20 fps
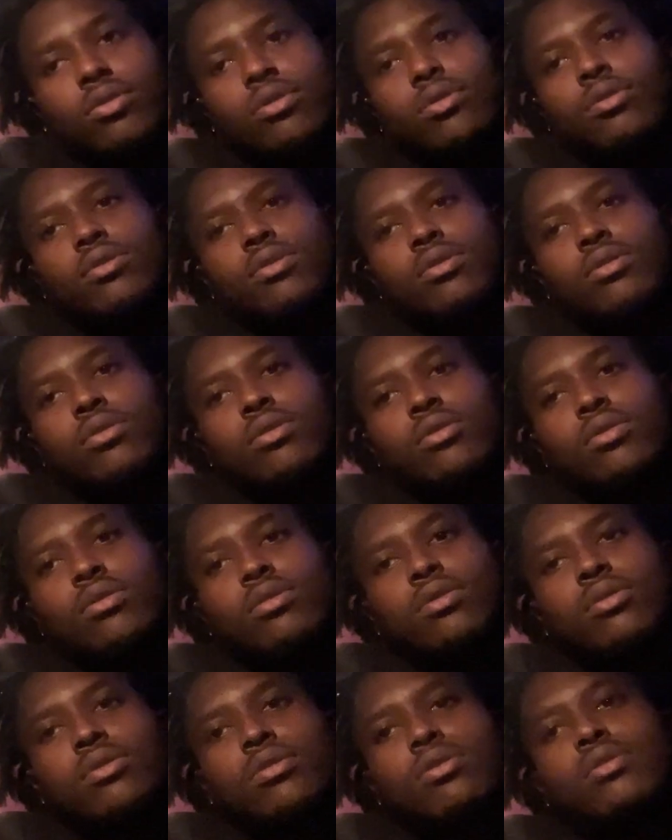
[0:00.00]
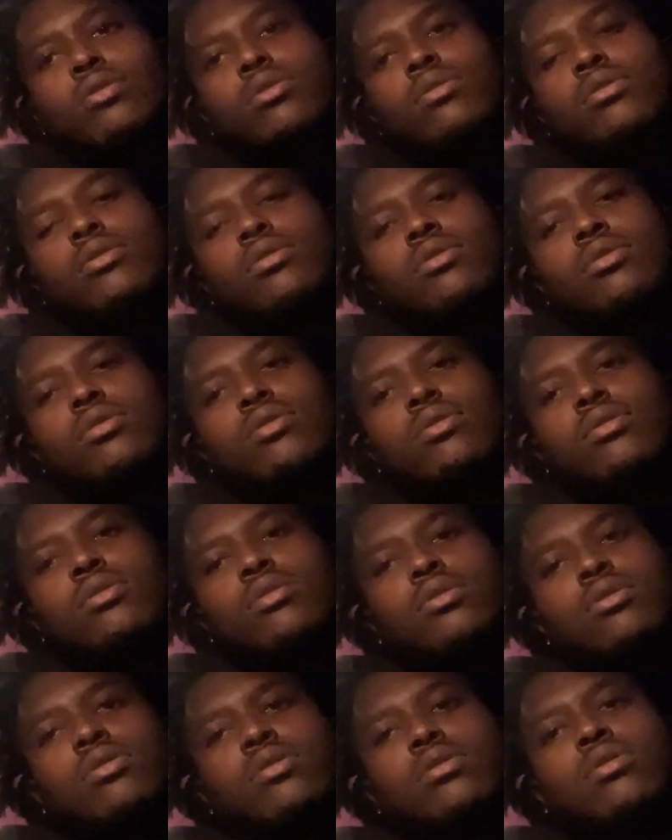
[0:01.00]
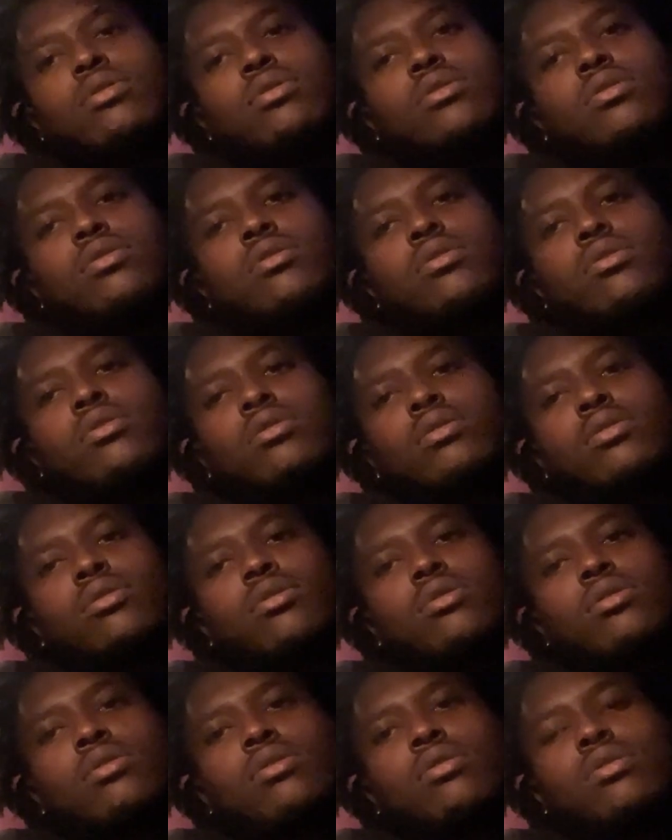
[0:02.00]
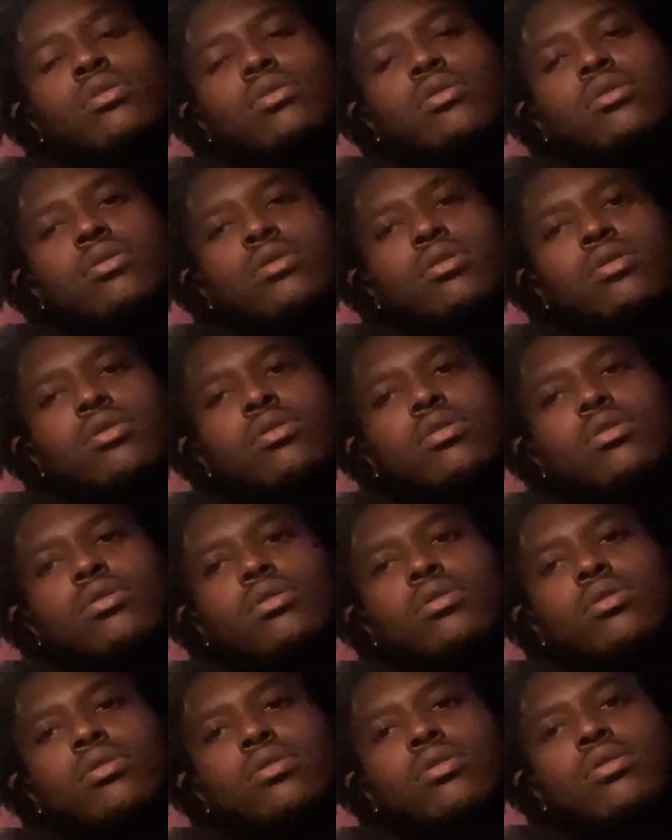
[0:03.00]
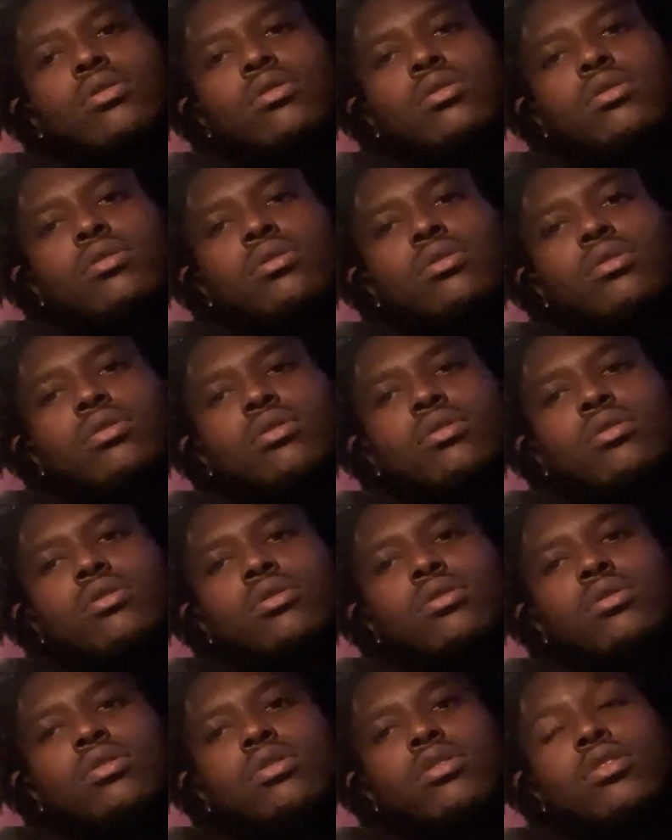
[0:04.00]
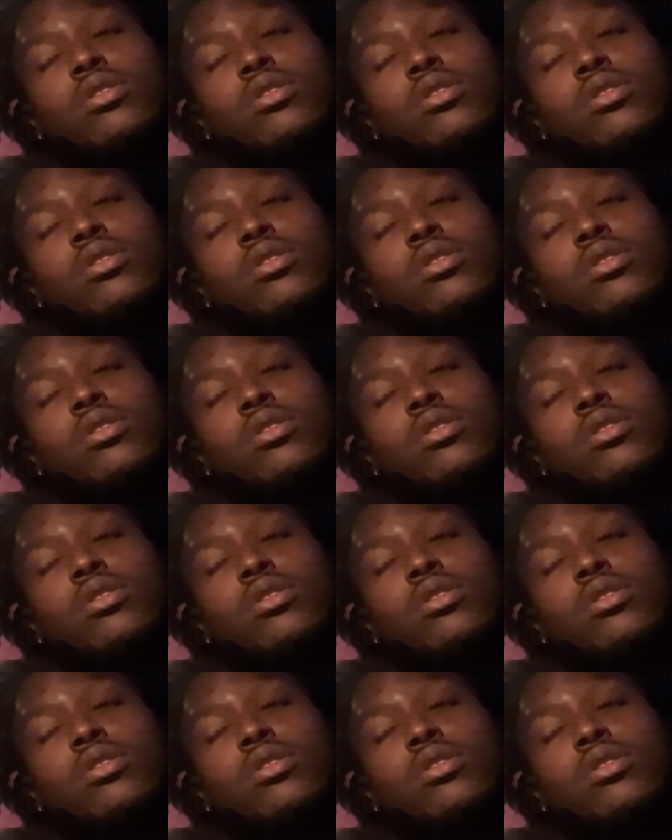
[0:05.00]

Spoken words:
The person shown says nothing.